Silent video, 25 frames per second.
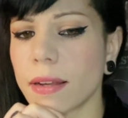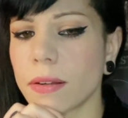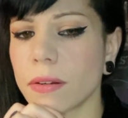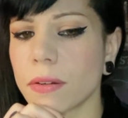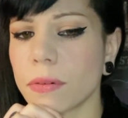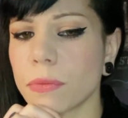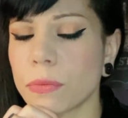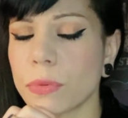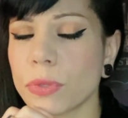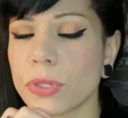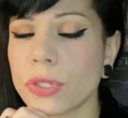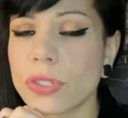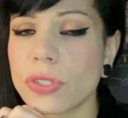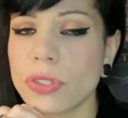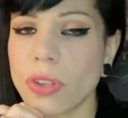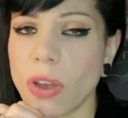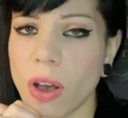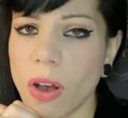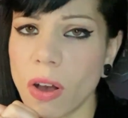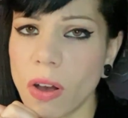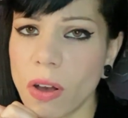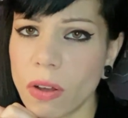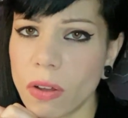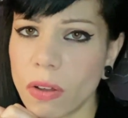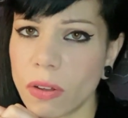
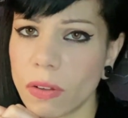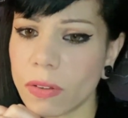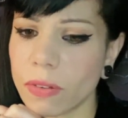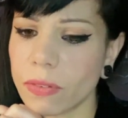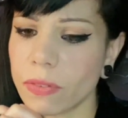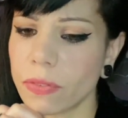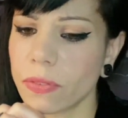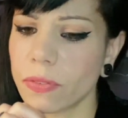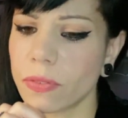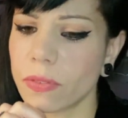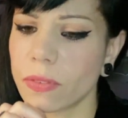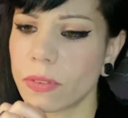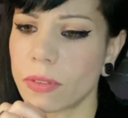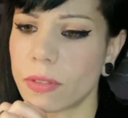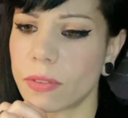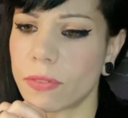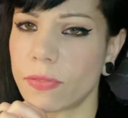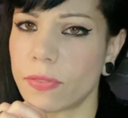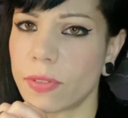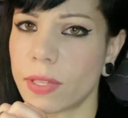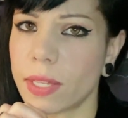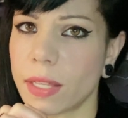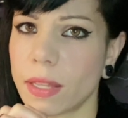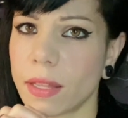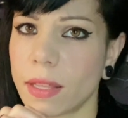resolve the
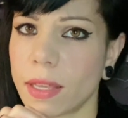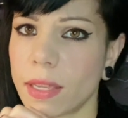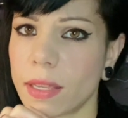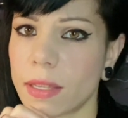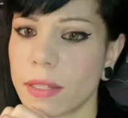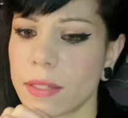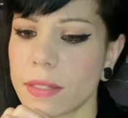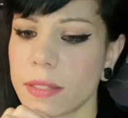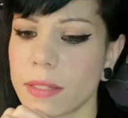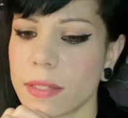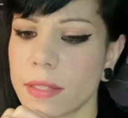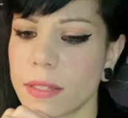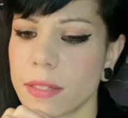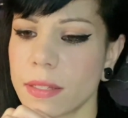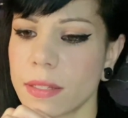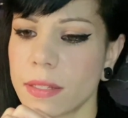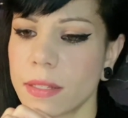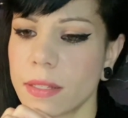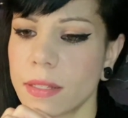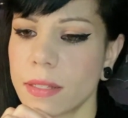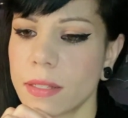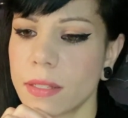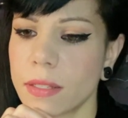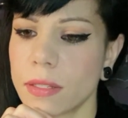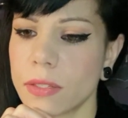feelings,
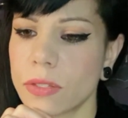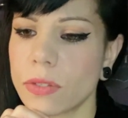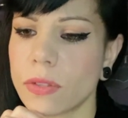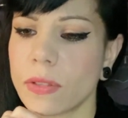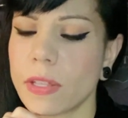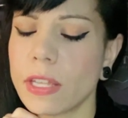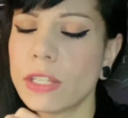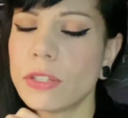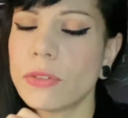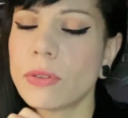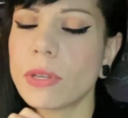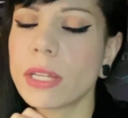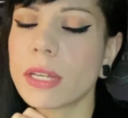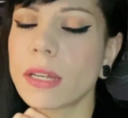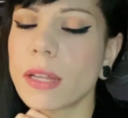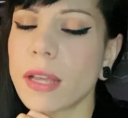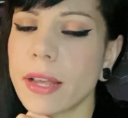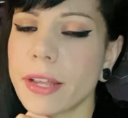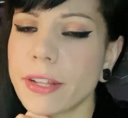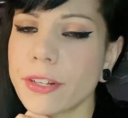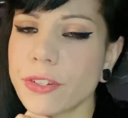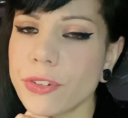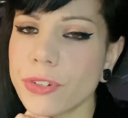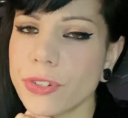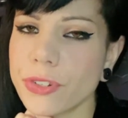so that you can
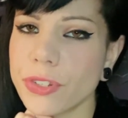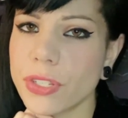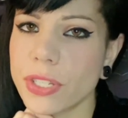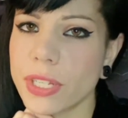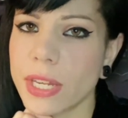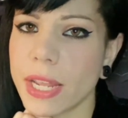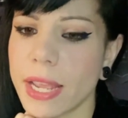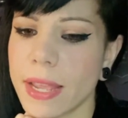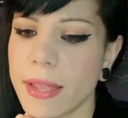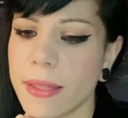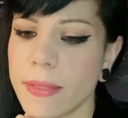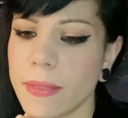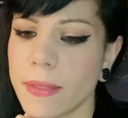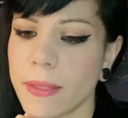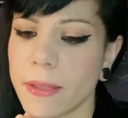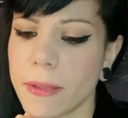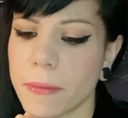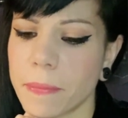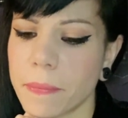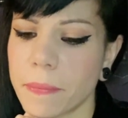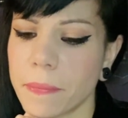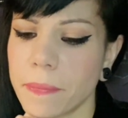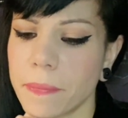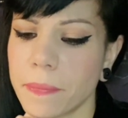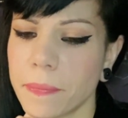understand
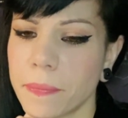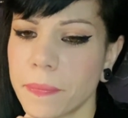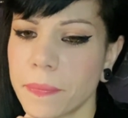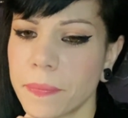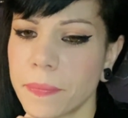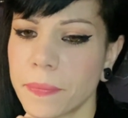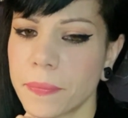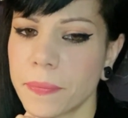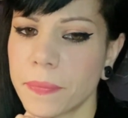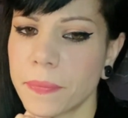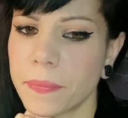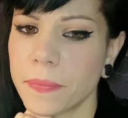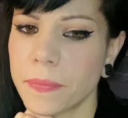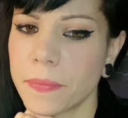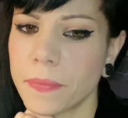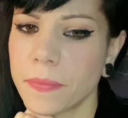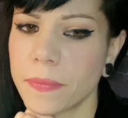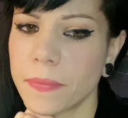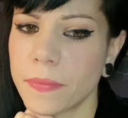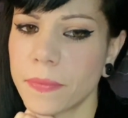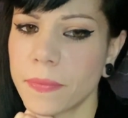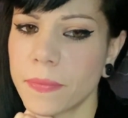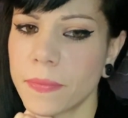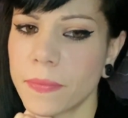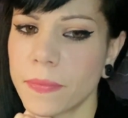them,
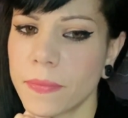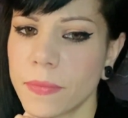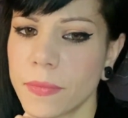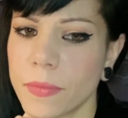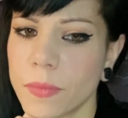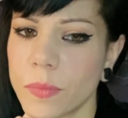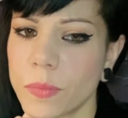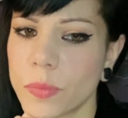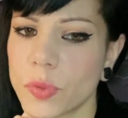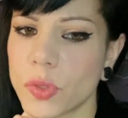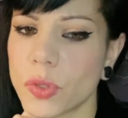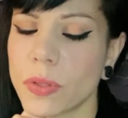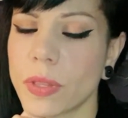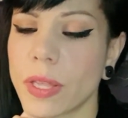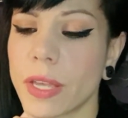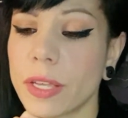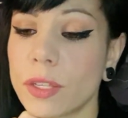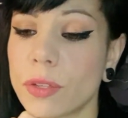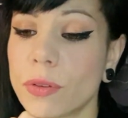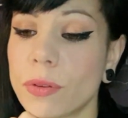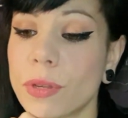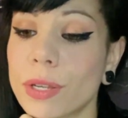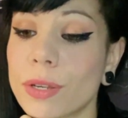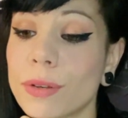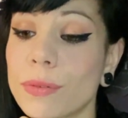so that
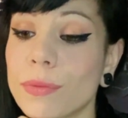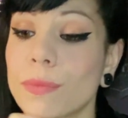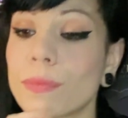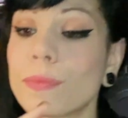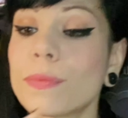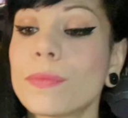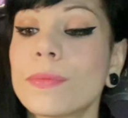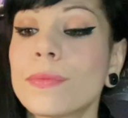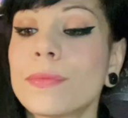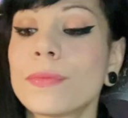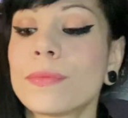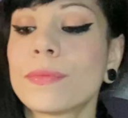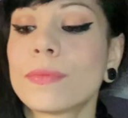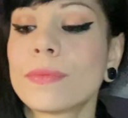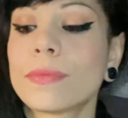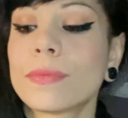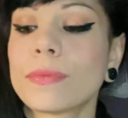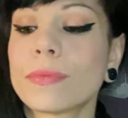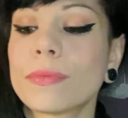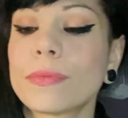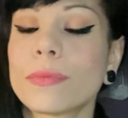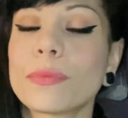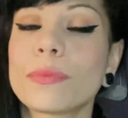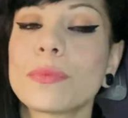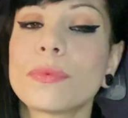you can
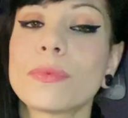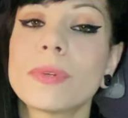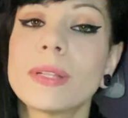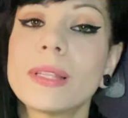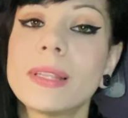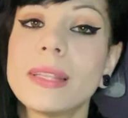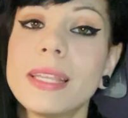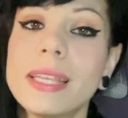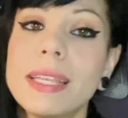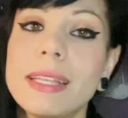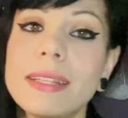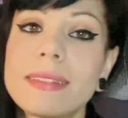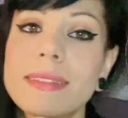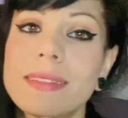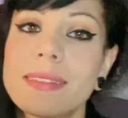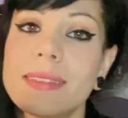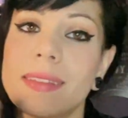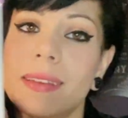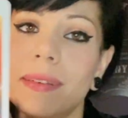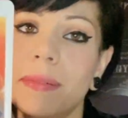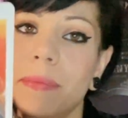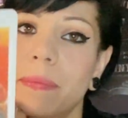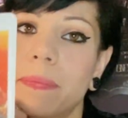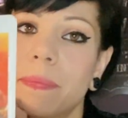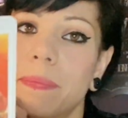release
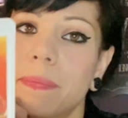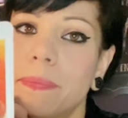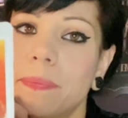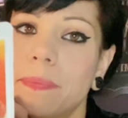them.